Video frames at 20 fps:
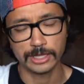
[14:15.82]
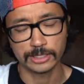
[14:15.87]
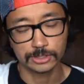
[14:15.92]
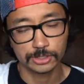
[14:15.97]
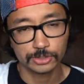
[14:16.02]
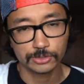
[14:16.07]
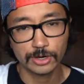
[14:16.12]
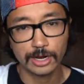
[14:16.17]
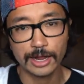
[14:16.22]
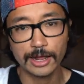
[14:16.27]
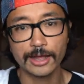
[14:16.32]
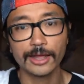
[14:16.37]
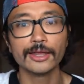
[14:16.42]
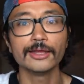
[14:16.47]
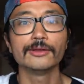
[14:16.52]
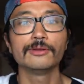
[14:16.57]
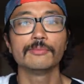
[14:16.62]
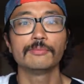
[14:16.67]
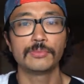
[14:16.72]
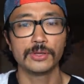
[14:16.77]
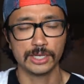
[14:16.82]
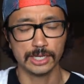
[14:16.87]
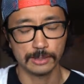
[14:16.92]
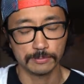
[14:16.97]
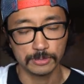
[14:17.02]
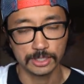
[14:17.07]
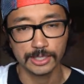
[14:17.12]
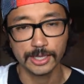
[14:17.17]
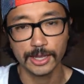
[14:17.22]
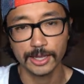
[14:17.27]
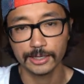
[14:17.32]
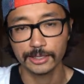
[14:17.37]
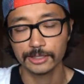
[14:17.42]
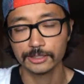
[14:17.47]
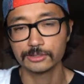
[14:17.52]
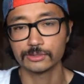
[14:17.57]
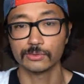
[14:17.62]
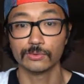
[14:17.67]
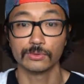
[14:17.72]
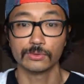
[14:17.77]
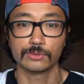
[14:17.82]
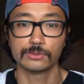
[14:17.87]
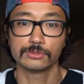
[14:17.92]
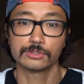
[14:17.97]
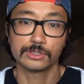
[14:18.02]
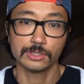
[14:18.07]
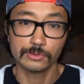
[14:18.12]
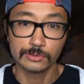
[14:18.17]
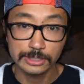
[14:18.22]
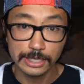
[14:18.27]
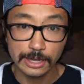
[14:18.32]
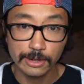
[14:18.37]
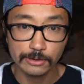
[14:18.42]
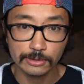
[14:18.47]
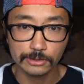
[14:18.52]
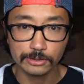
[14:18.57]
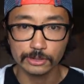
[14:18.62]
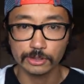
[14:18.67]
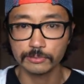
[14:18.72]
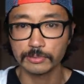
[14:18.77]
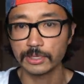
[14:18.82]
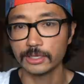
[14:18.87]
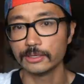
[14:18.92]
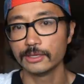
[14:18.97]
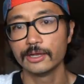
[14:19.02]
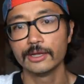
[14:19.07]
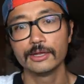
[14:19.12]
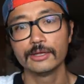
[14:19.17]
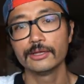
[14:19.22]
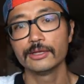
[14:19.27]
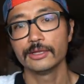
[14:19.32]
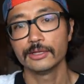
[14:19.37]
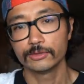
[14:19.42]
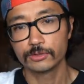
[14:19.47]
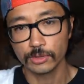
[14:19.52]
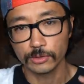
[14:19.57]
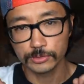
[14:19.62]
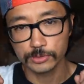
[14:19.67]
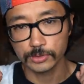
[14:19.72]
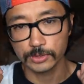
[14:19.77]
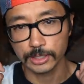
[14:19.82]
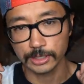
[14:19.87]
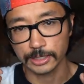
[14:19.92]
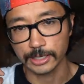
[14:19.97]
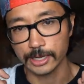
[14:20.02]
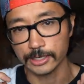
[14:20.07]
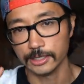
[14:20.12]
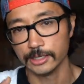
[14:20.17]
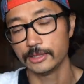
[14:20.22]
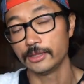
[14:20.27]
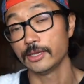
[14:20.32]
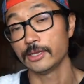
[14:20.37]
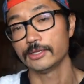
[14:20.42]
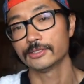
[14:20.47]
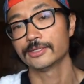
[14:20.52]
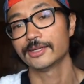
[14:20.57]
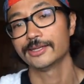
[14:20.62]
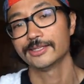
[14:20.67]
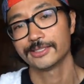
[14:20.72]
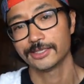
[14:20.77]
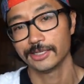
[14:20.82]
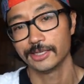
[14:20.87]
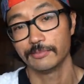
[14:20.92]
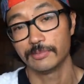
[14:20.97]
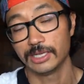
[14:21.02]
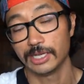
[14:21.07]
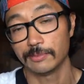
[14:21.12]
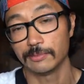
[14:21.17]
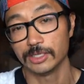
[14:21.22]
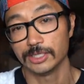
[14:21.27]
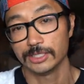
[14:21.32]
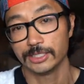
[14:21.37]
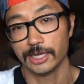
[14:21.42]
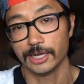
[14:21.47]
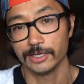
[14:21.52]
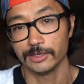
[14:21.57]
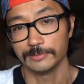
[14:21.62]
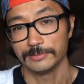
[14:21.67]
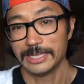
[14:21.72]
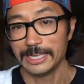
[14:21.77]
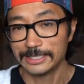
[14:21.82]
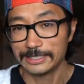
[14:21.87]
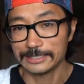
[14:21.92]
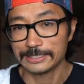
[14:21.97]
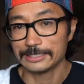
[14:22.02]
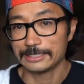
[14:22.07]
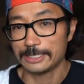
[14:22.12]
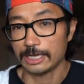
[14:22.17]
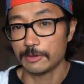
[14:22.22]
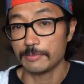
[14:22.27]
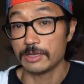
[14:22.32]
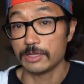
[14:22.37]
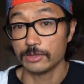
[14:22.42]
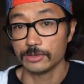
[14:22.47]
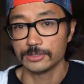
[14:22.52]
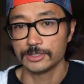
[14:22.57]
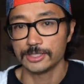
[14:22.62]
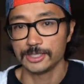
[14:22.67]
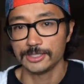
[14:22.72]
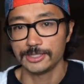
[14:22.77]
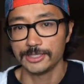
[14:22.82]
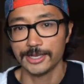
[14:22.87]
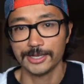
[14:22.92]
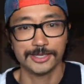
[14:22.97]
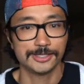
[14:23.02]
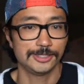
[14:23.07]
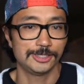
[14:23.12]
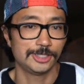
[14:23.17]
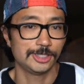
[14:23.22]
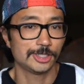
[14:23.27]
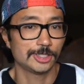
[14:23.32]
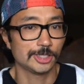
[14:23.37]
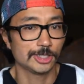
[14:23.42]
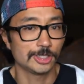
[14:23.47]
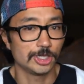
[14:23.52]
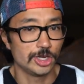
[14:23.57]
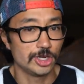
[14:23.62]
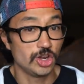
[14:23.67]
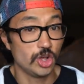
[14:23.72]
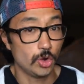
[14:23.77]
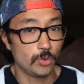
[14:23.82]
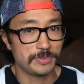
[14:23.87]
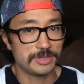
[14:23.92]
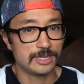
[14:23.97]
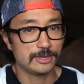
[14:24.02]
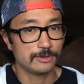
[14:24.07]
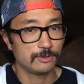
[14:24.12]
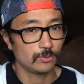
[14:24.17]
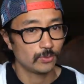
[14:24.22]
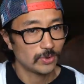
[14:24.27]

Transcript: that stride, pick up the cadence or slow down a little bit. Those are the kind of things that it's going to be able to tell you. It doesn't tell me those things yet because it just doesn't know me